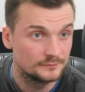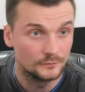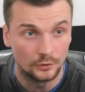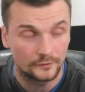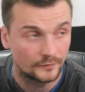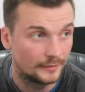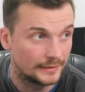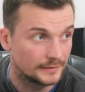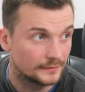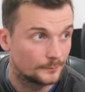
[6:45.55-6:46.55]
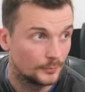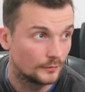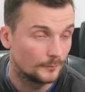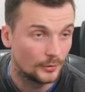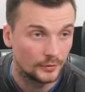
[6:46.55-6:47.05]
Looks horrendous,
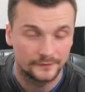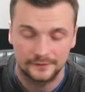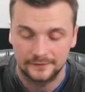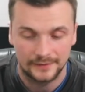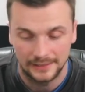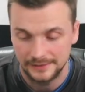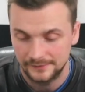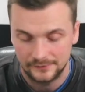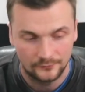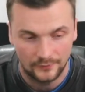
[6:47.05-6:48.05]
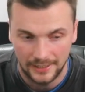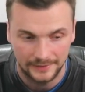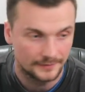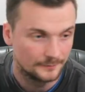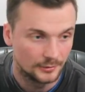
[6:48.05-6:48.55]
but the points tally's
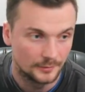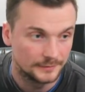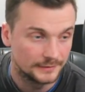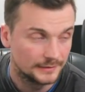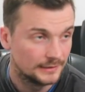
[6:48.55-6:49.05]
fine at the moment.